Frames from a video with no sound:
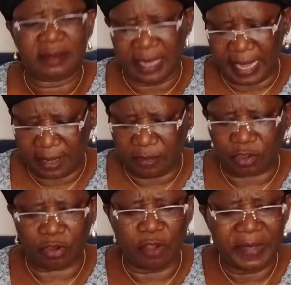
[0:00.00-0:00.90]
Eh?
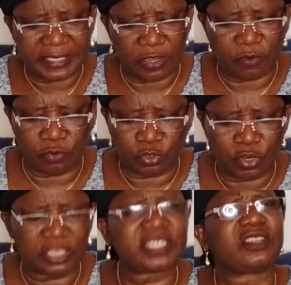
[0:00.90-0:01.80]
Committing,
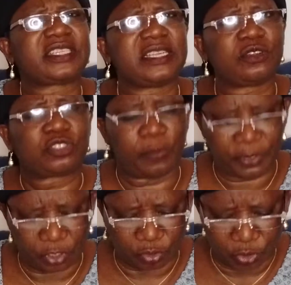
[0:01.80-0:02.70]
doing something you're
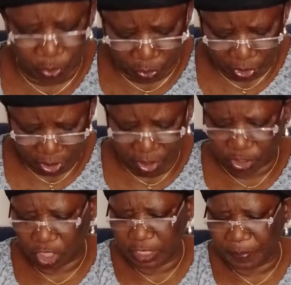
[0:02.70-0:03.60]
supposed not to do.
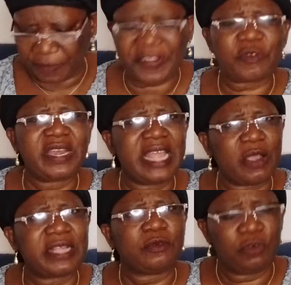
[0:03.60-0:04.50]
So the prophet will
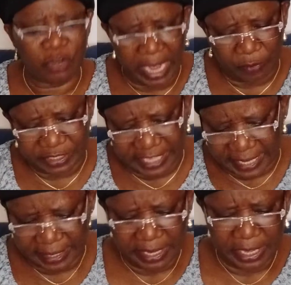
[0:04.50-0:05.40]
lay with
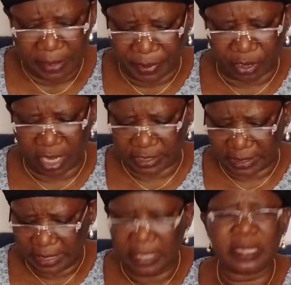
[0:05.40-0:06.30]
them. Because
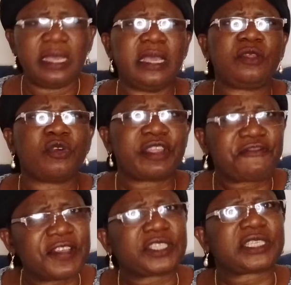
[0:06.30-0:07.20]
if you
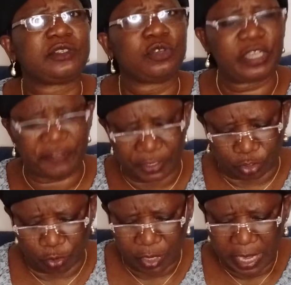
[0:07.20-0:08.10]
refuse
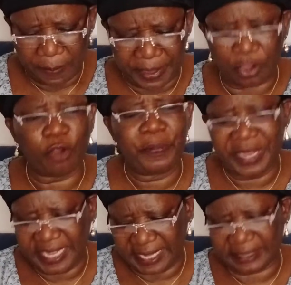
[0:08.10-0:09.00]
to be
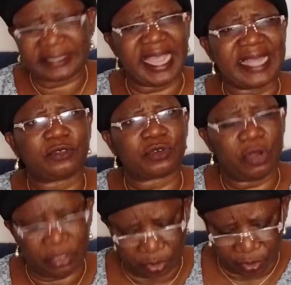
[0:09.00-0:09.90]
obedient child to
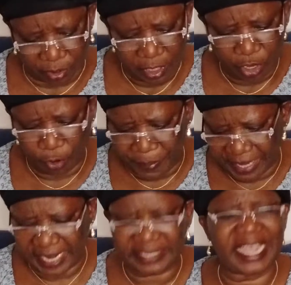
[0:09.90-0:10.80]
God, to
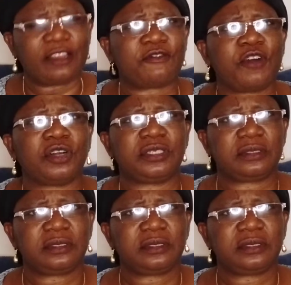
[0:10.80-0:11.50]
obedient child of God.